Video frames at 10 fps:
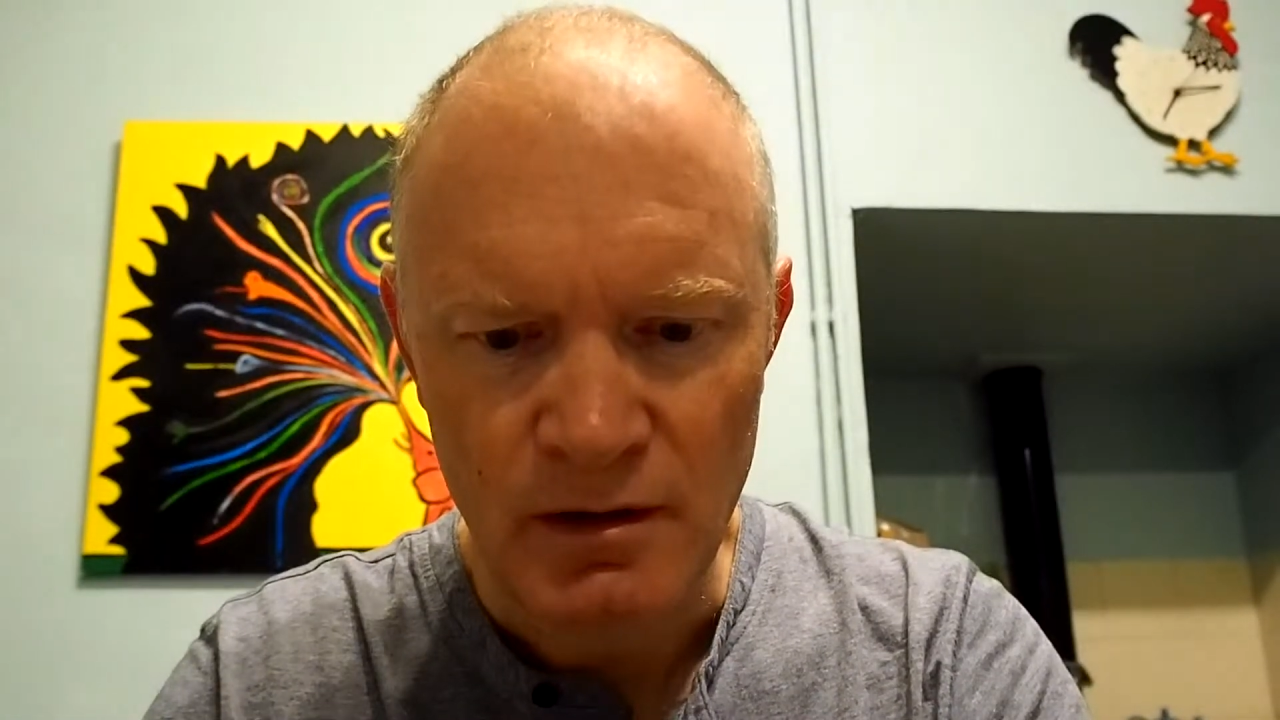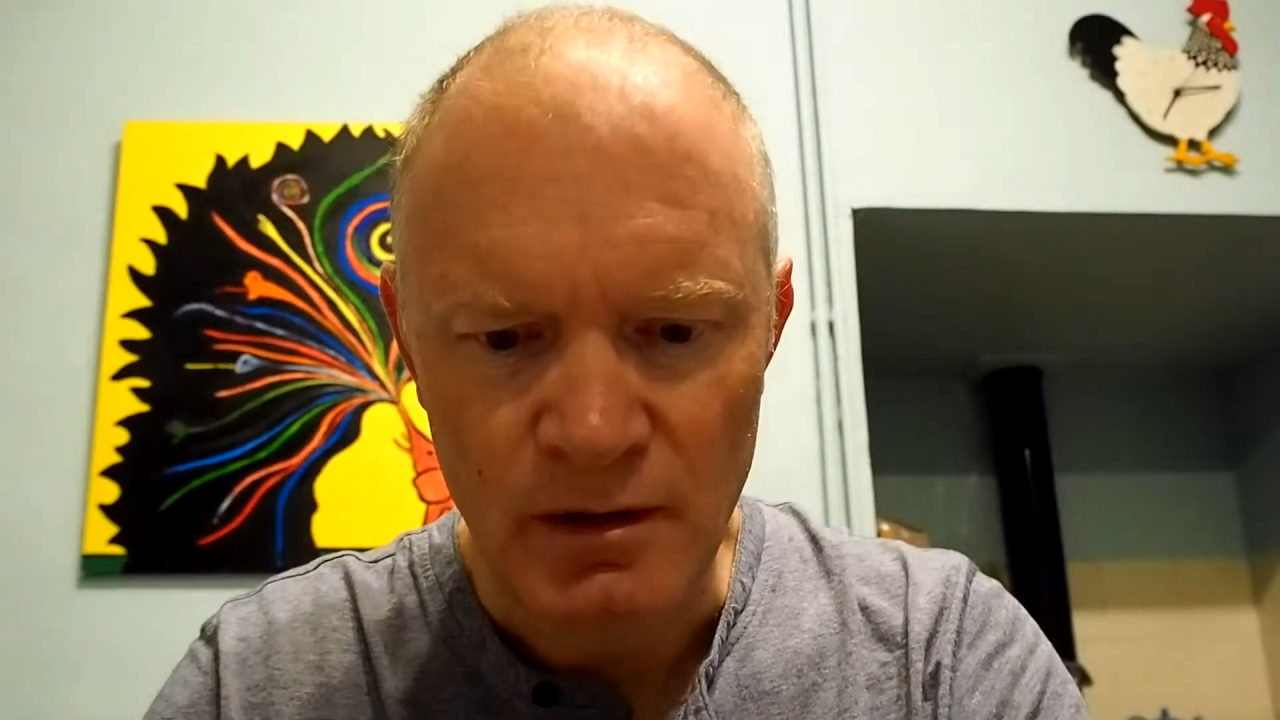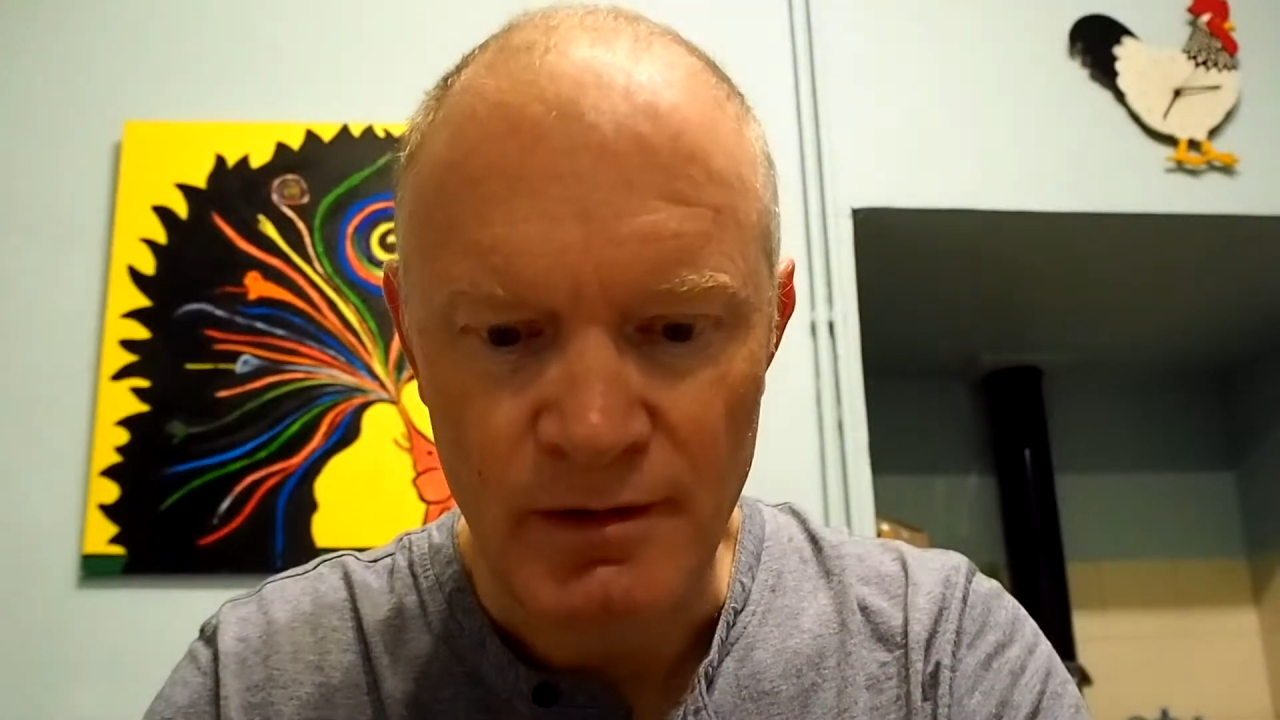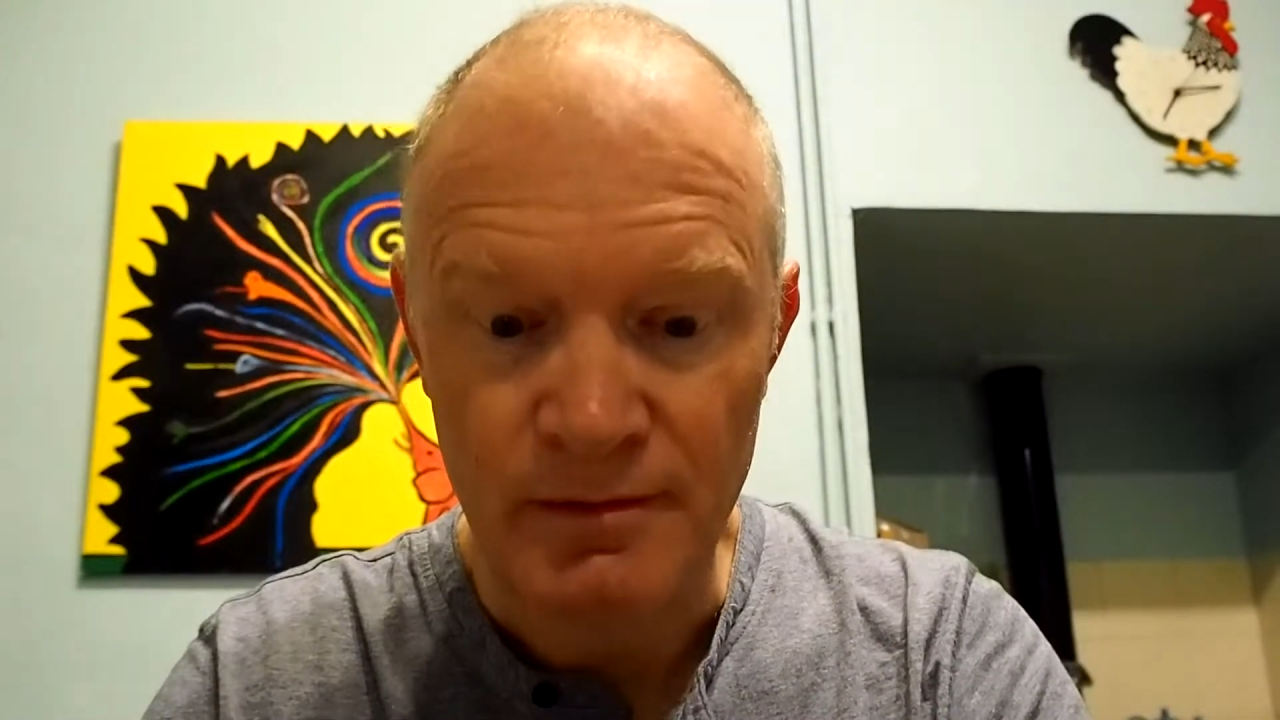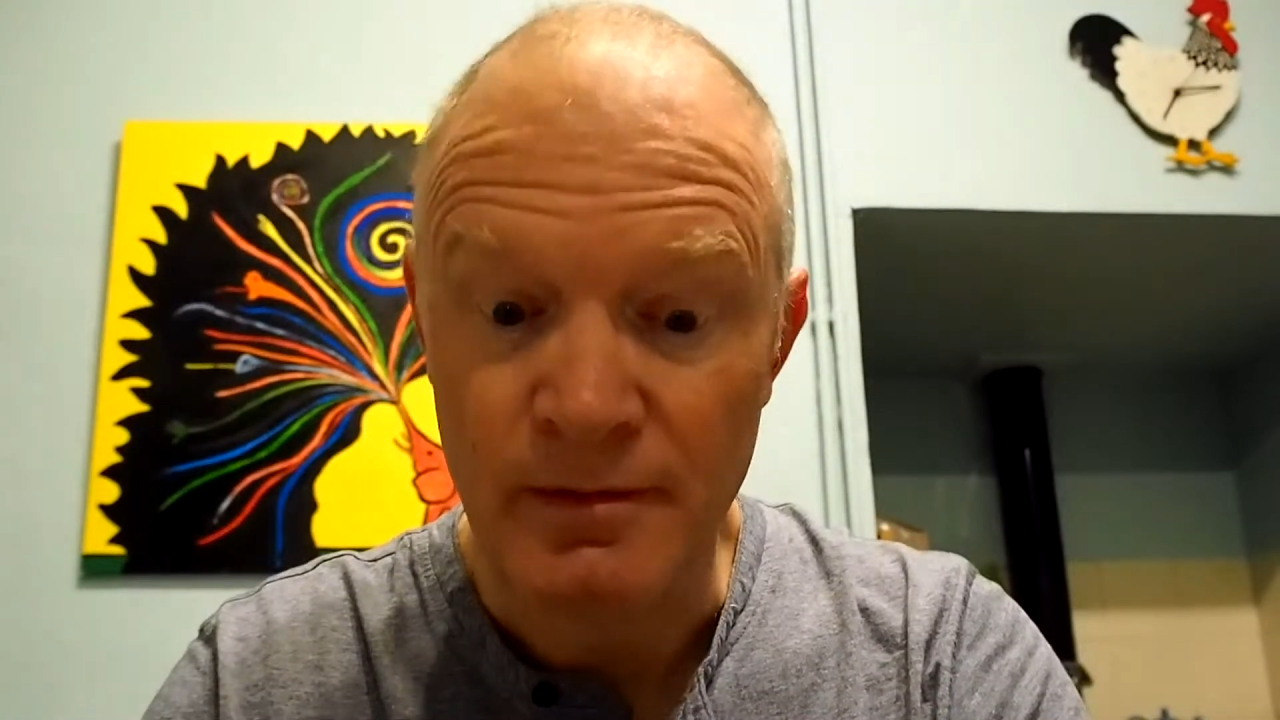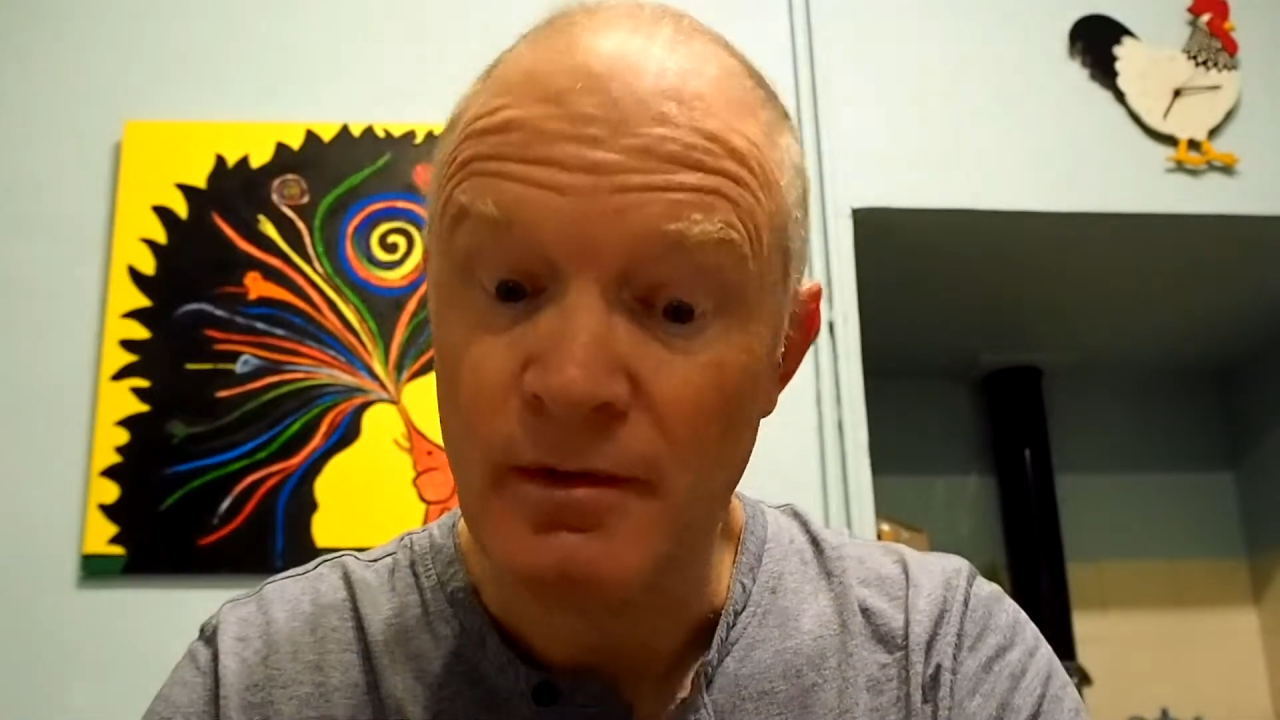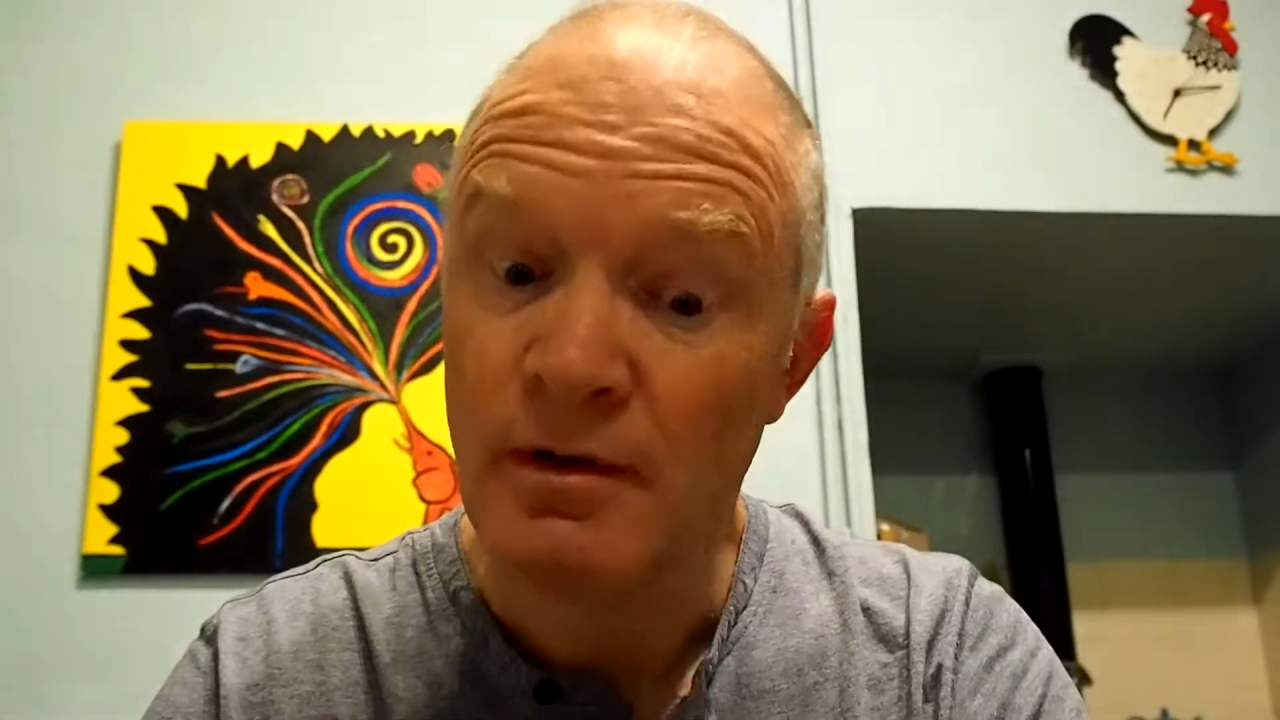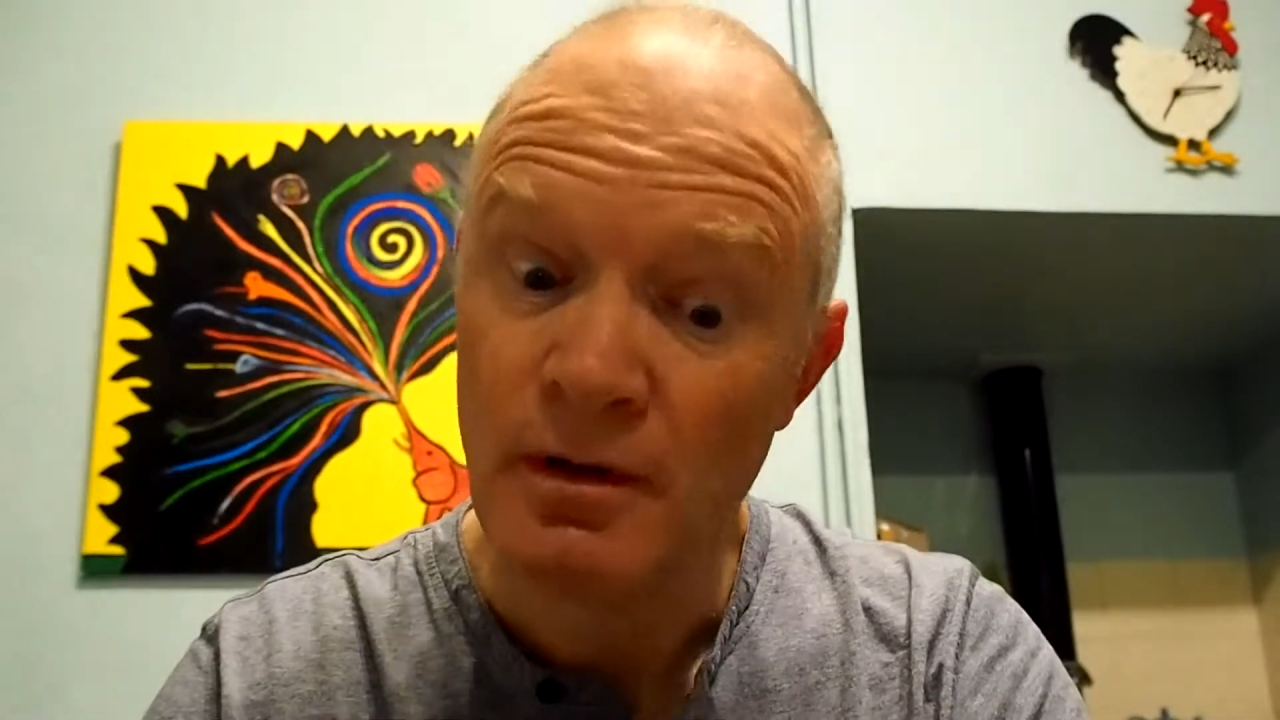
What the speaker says: And